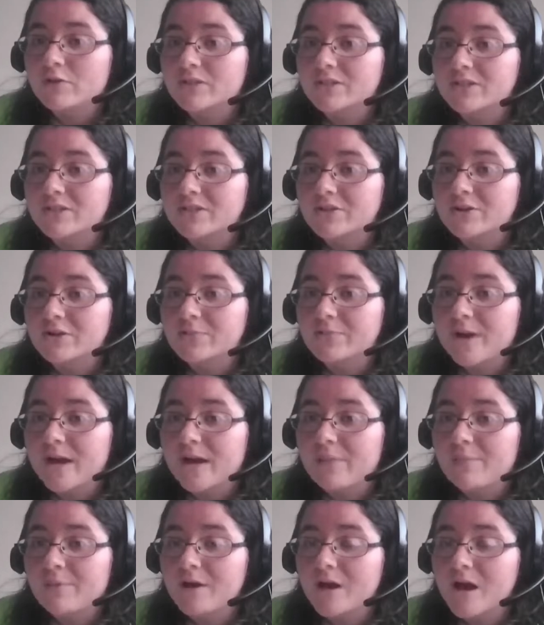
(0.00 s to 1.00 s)
that started to
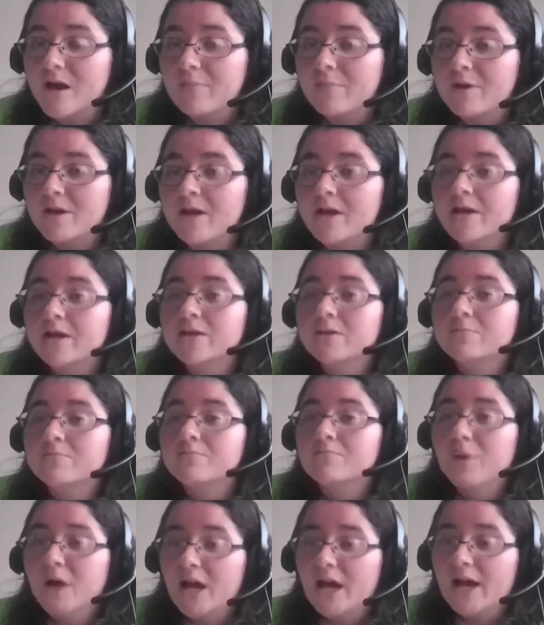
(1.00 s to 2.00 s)
pop up.
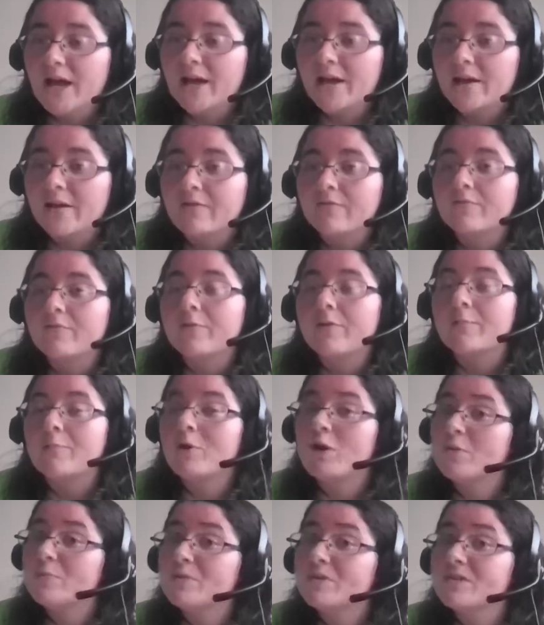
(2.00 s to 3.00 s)
But for the
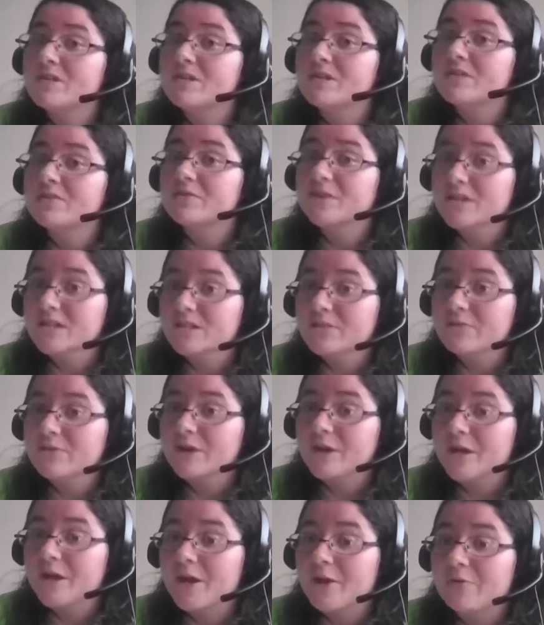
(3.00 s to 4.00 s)
purposes of this
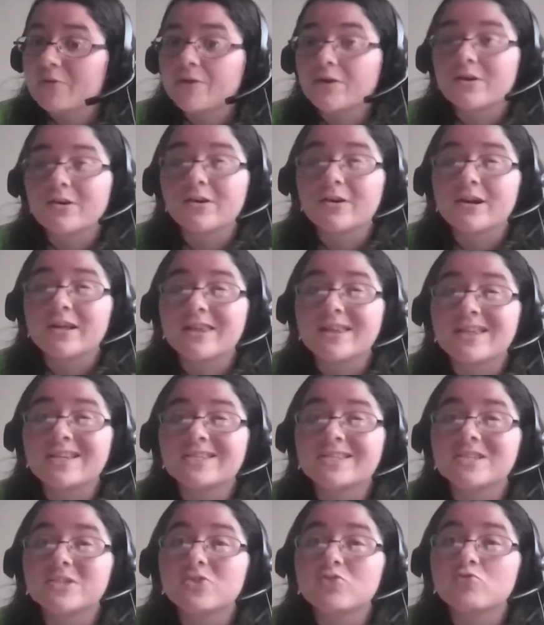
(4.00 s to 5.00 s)
video, there are at
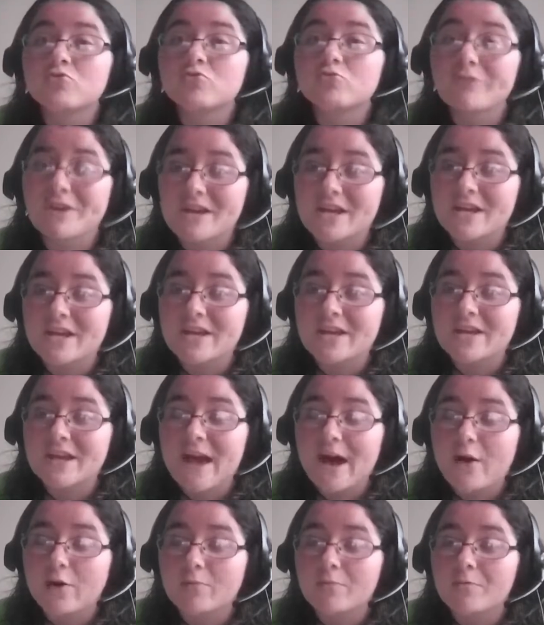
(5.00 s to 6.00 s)
least three,
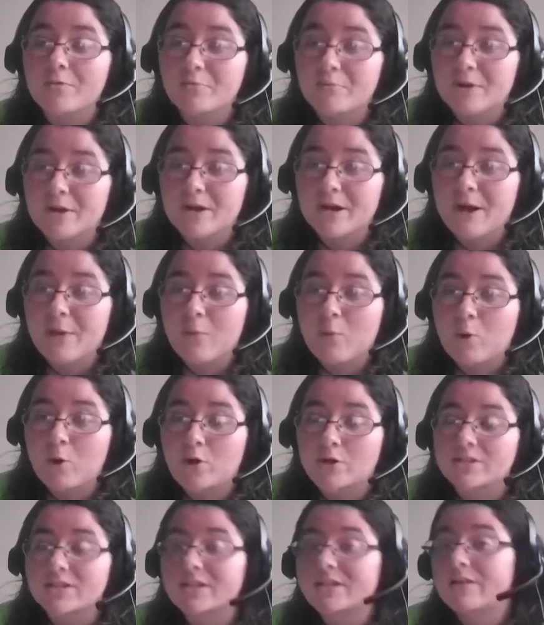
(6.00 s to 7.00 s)
count them three
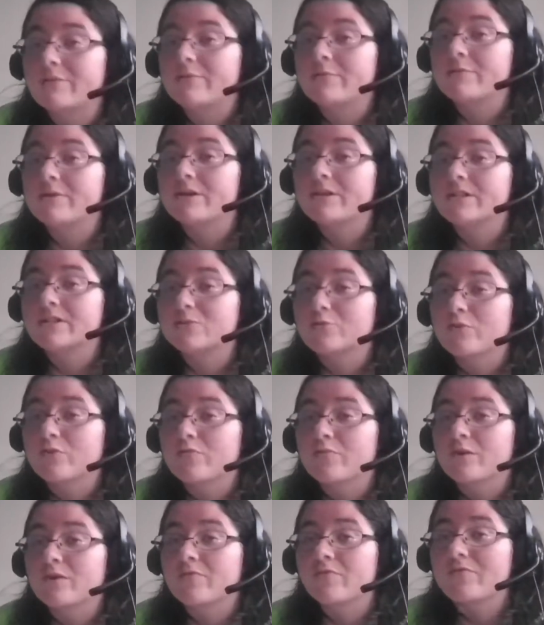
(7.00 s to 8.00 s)
networks that WWE has sort
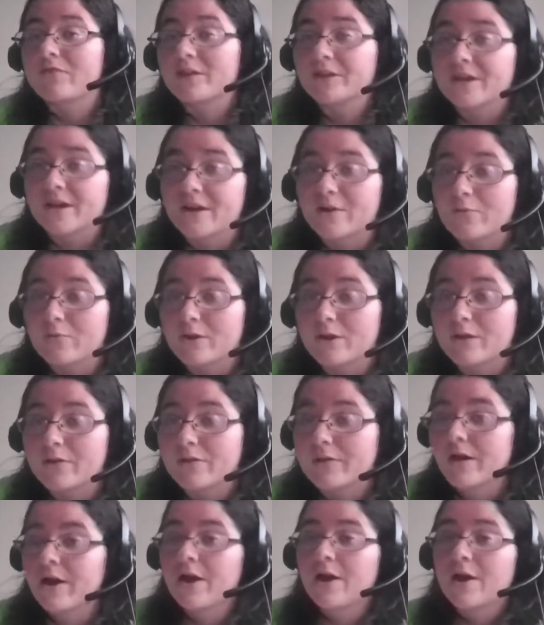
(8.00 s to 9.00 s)
of been affiliated with